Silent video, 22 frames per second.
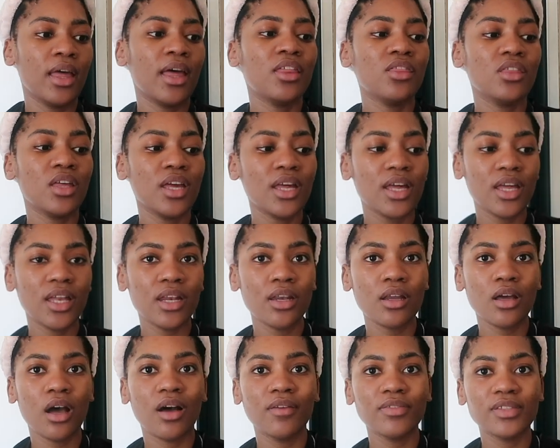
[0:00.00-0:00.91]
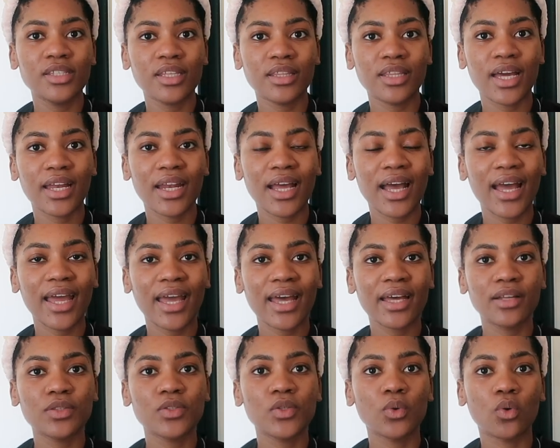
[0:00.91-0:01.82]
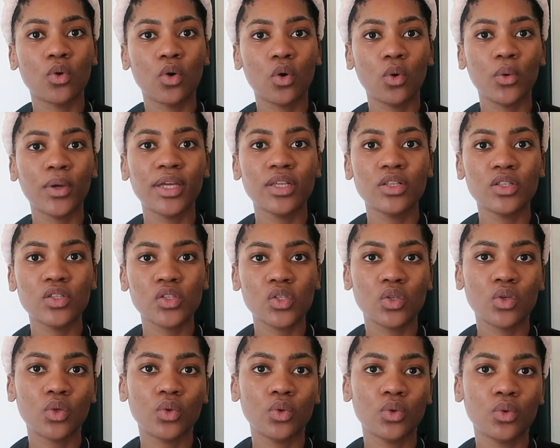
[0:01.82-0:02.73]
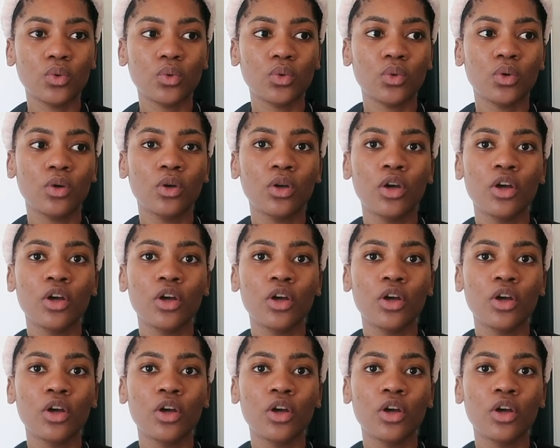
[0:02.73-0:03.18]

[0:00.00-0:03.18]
And then after that, I had to go into